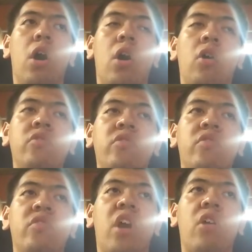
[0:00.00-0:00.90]
On the
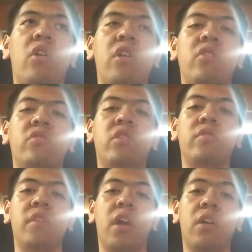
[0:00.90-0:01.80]
Saturday
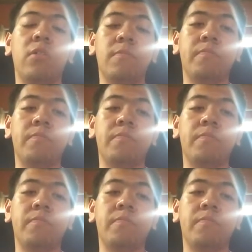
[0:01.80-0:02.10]
Sunday